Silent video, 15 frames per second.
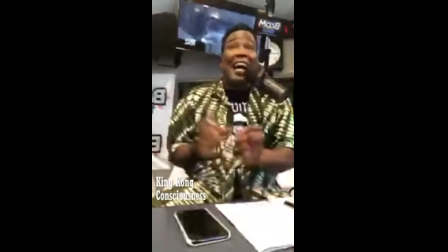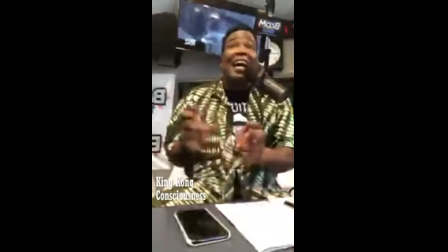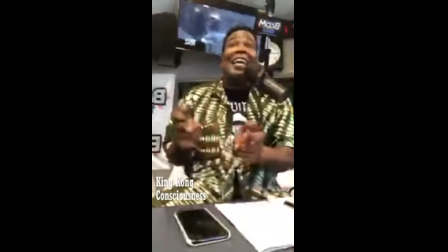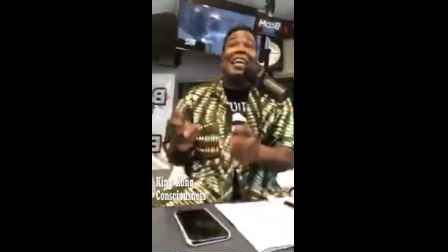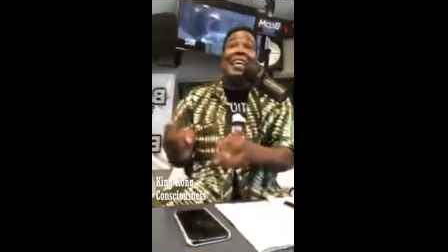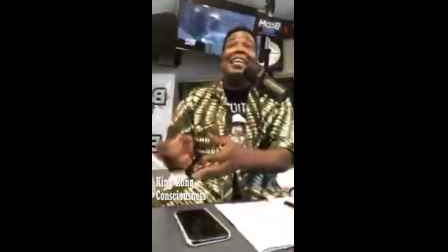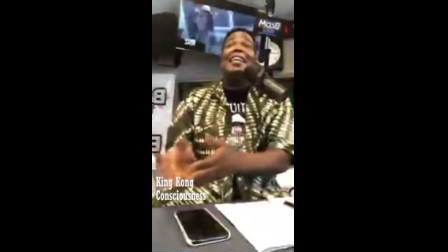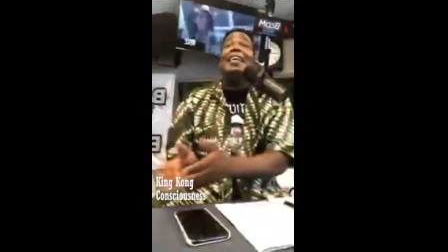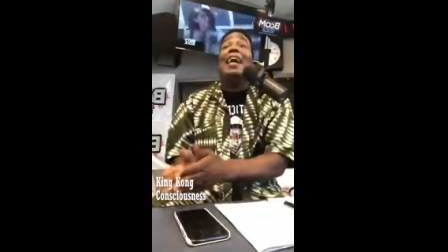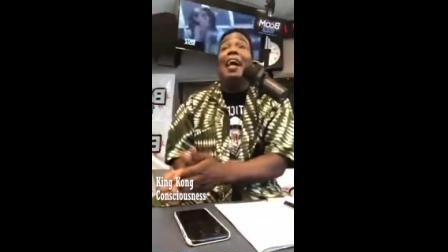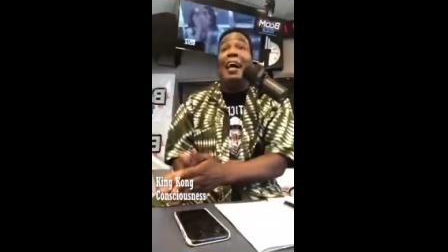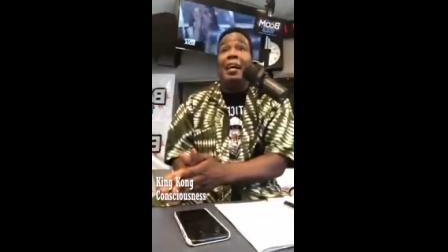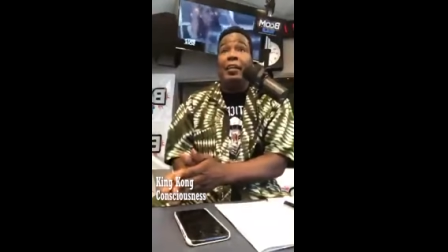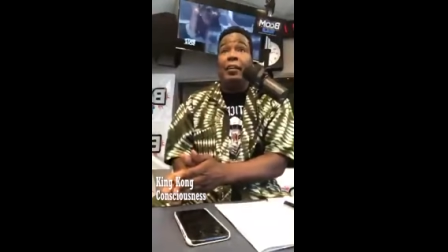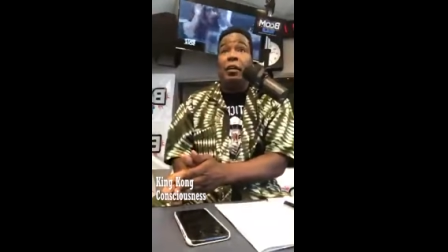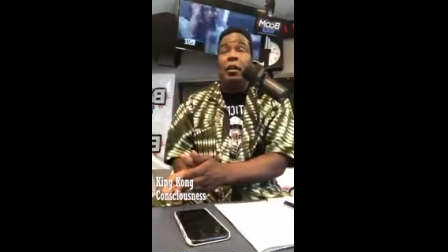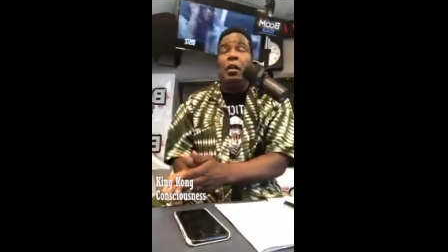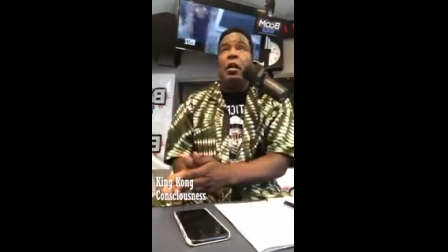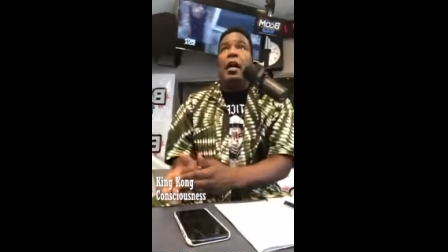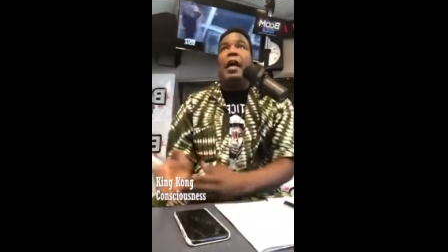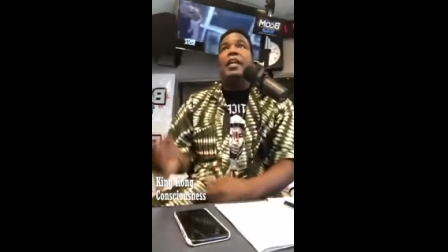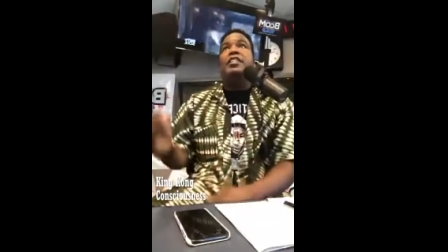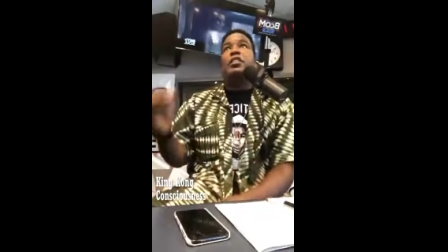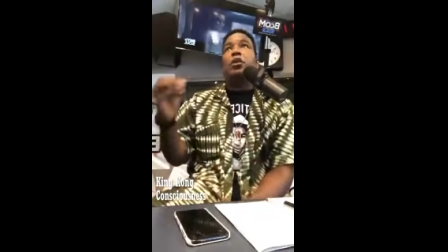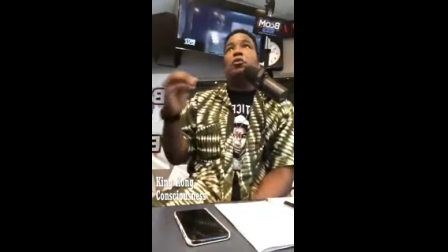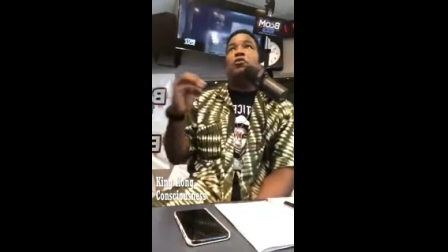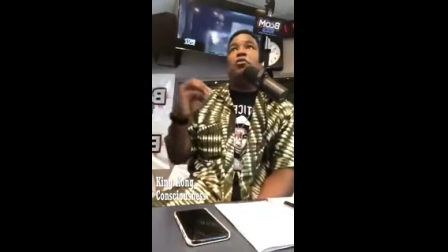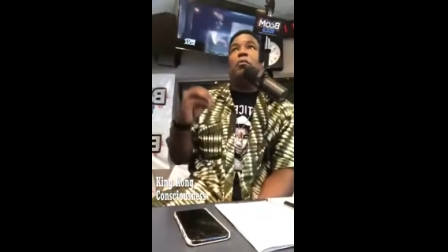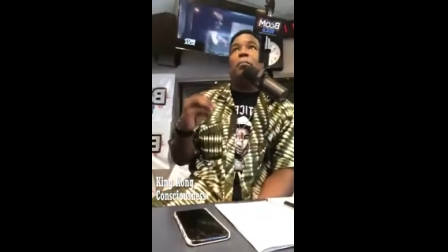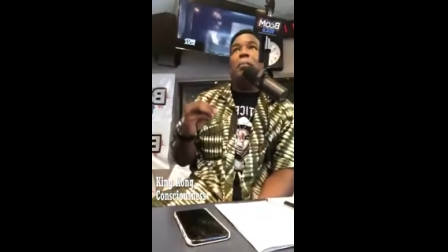i.e. God. And
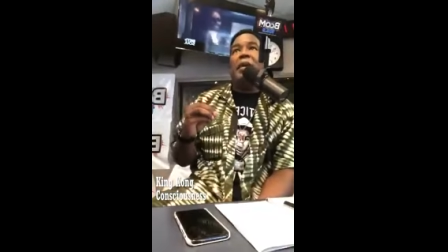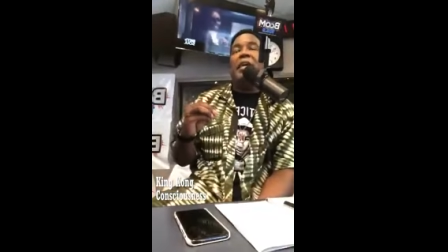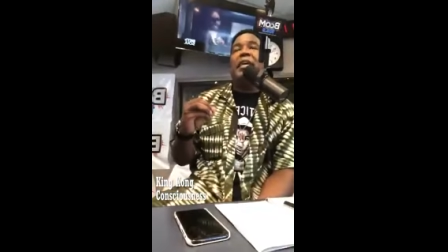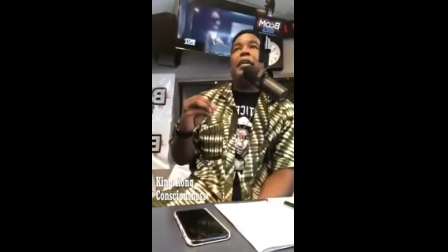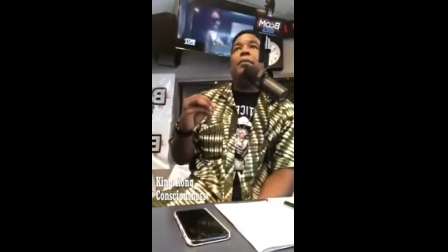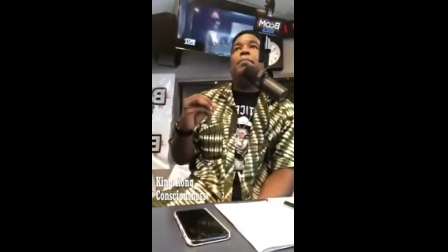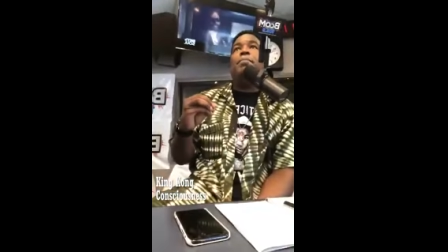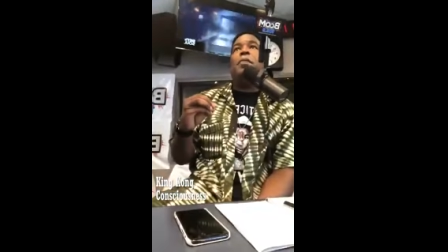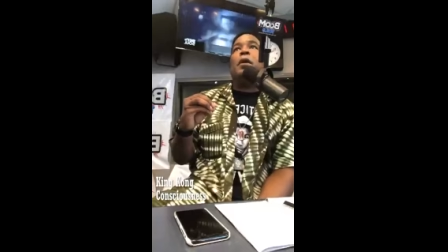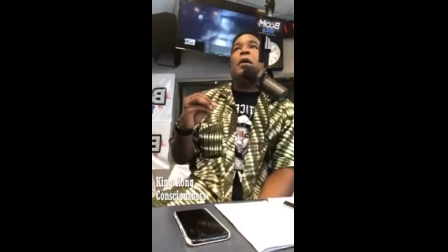so for me,